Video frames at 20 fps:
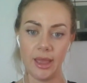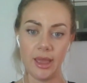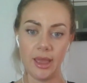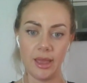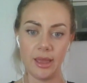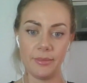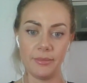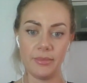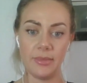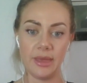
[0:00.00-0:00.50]

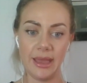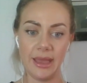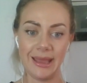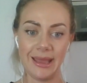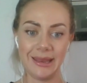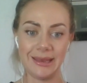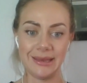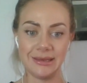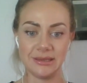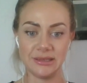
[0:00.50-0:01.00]

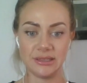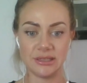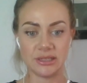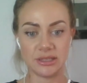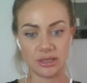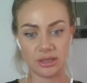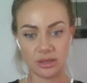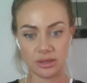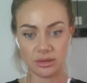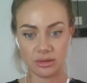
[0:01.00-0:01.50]

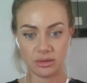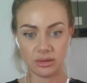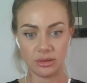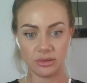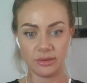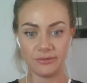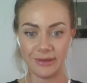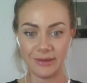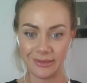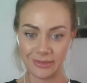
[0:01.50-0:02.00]
and
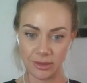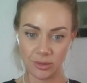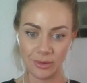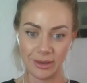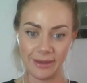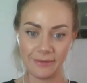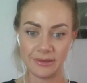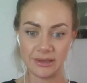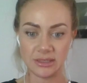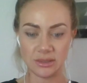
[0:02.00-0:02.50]
the fact
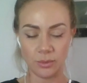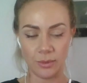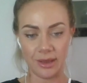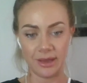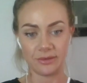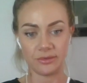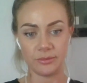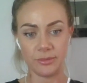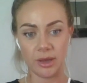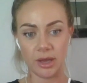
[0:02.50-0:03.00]
that you're having
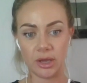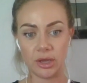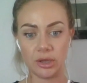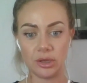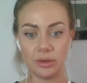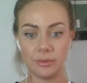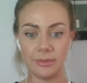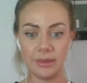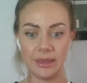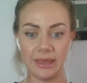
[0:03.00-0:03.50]
to work from
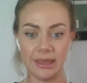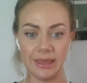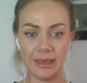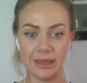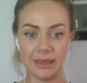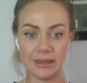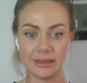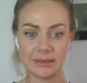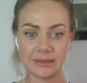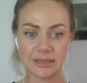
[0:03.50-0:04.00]
home
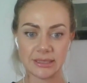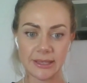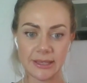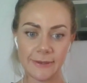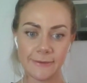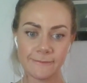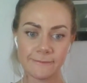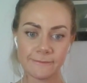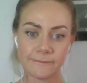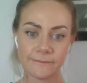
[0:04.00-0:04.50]

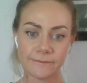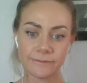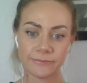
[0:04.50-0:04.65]
is